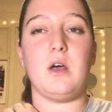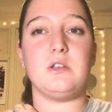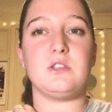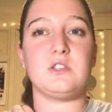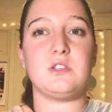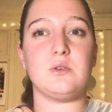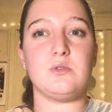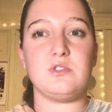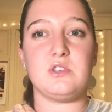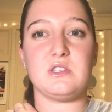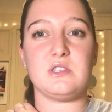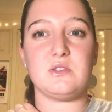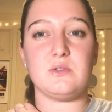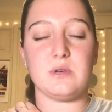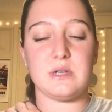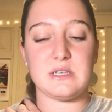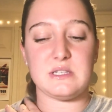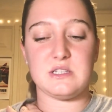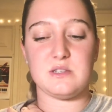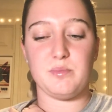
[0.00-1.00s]
So just to
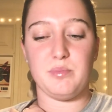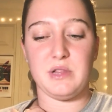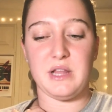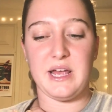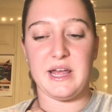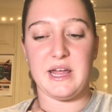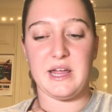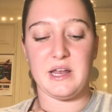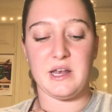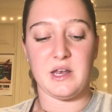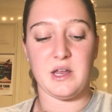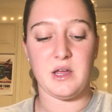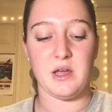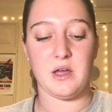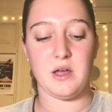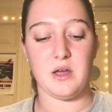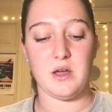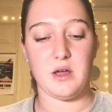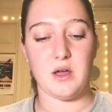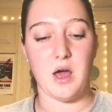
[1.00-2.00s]
explain
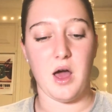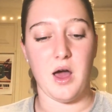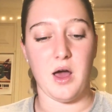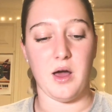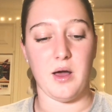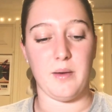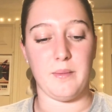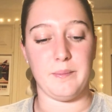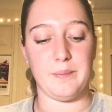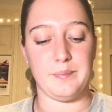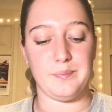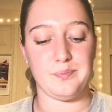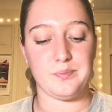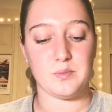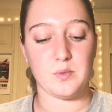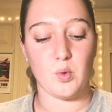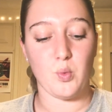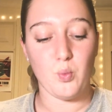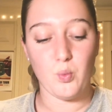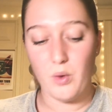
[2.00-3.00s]

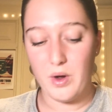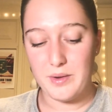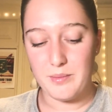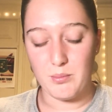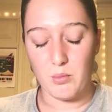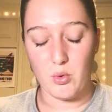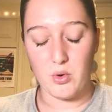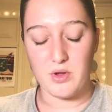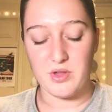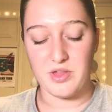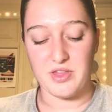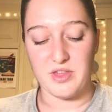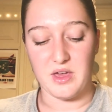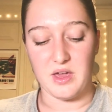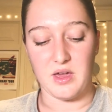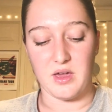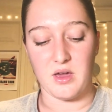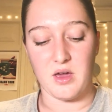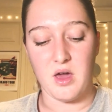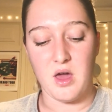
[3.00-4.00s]
one more
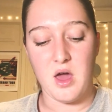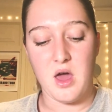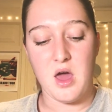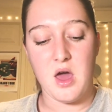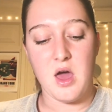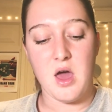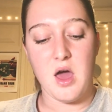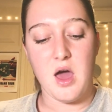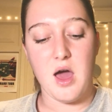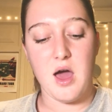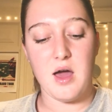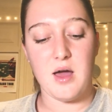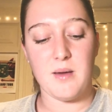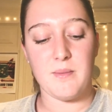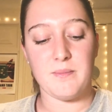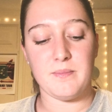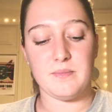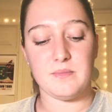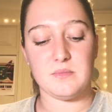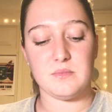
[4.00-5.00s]
thing,
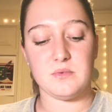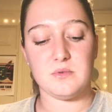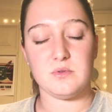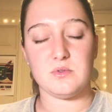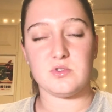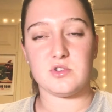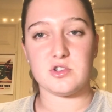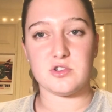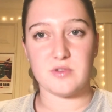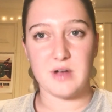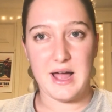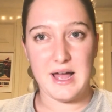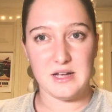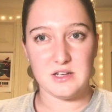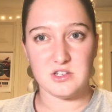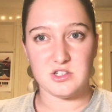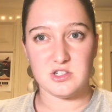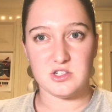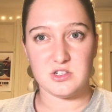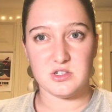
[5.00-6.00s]

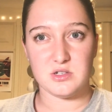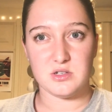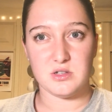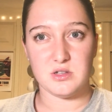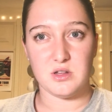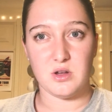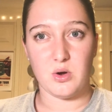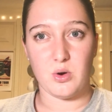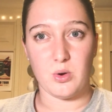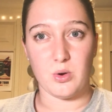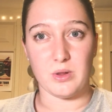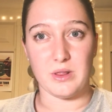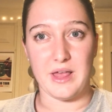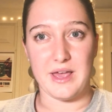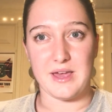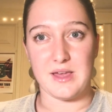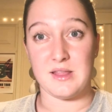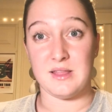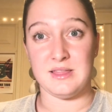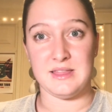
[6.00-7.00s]
trash or
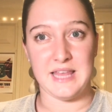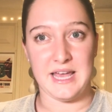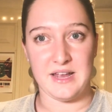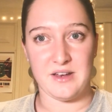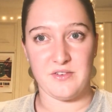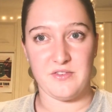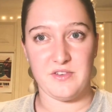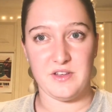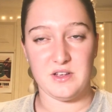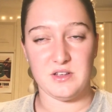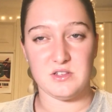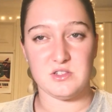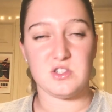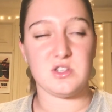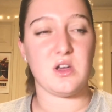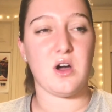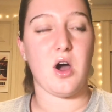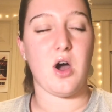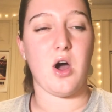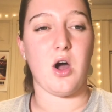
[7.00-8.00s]
like landfills
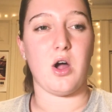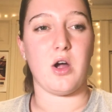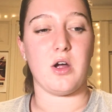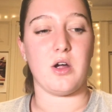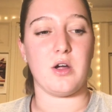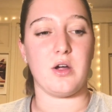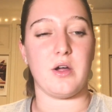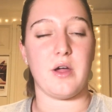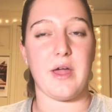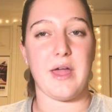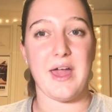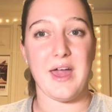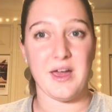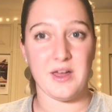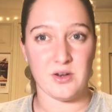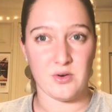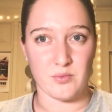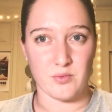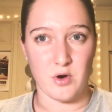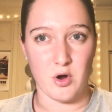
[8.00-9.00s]
are
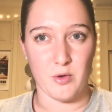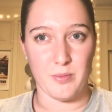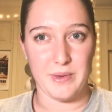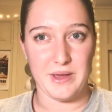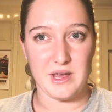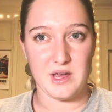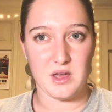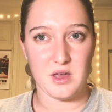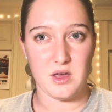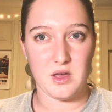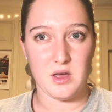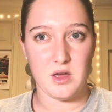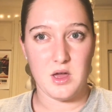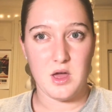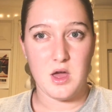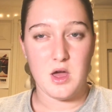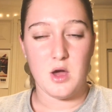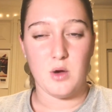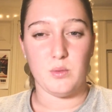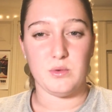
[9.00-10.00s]
anaerobic,
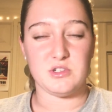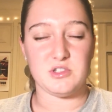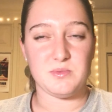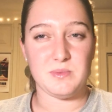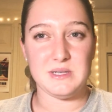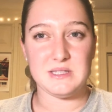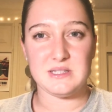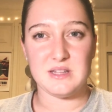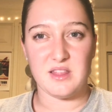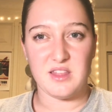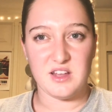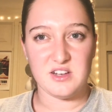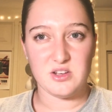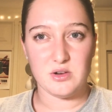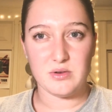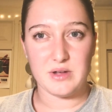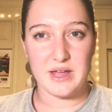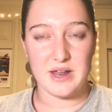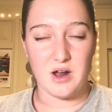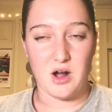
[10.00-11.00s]
which means that they
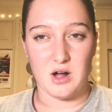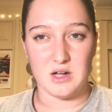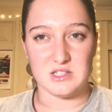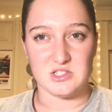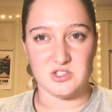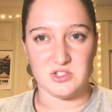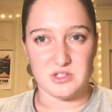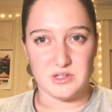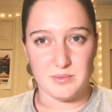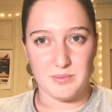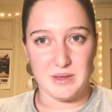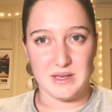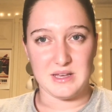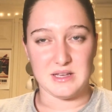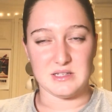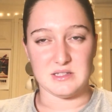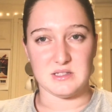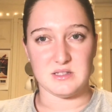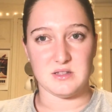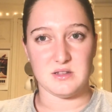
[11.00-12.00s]
don't get oxygen
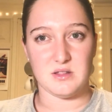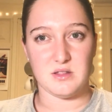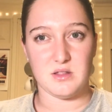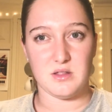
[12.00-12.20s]
because